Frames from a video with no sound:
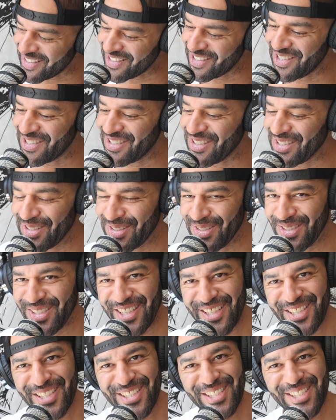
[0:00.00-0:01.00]
that
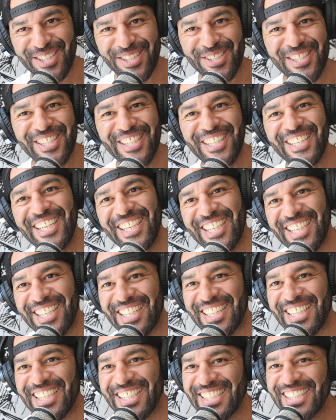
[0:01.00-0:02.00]
juicy, juicy
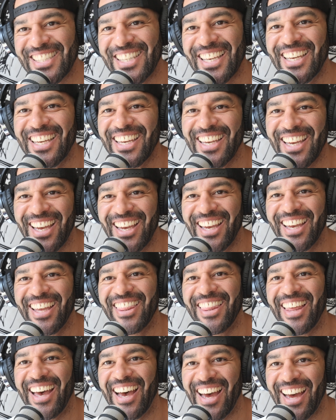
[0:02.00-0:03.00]
goodness
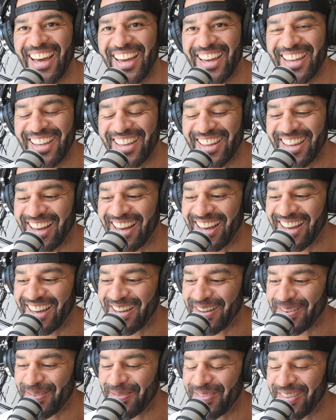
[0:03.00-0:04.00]
that
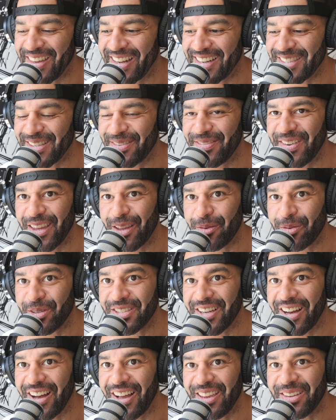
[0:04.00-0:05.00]
is
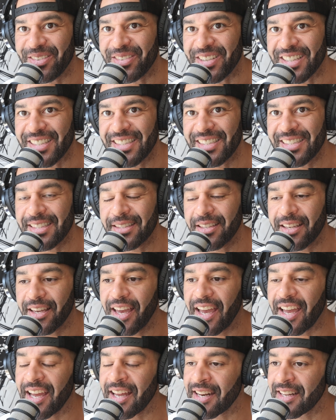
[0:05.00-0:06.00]
available to all of us.
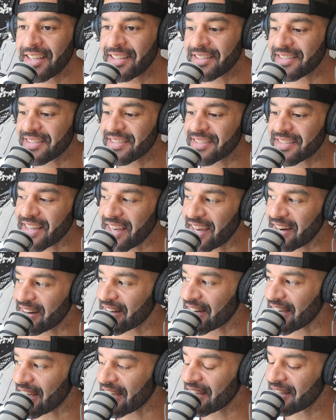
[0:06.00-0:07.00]
And it's
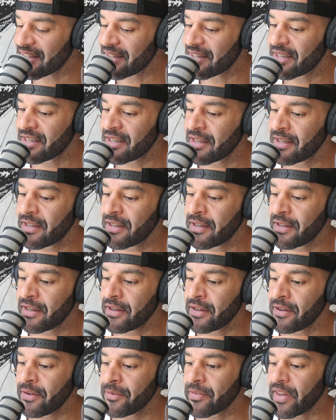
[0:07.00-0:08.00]
scary
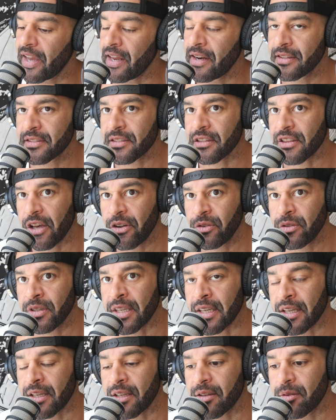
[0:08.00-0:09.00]
and it's
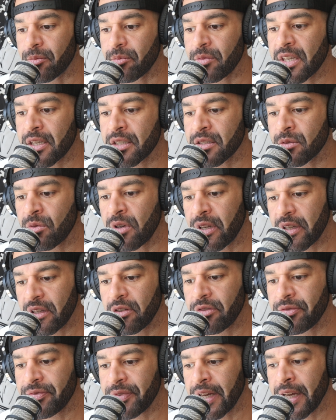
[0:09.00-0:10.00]
lonely because what
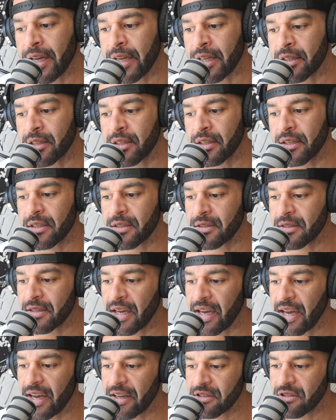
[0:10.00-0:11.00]
you'll find is
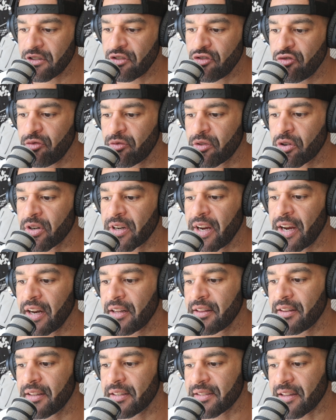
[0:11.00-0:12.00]
that as you've
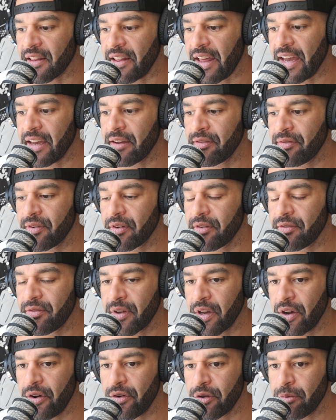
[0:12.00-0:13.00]
created this life
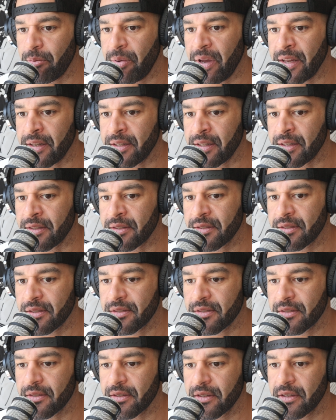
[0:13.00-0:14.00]
of
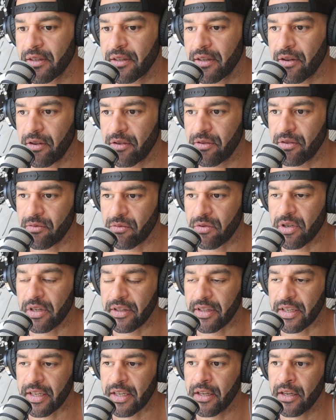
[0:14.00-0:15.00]
codependence,
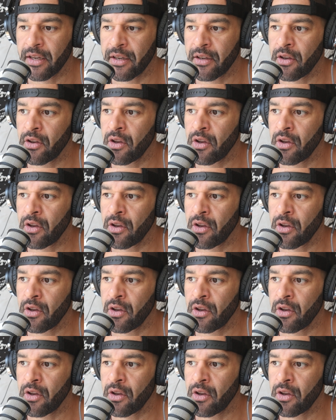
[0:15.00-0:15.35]
really,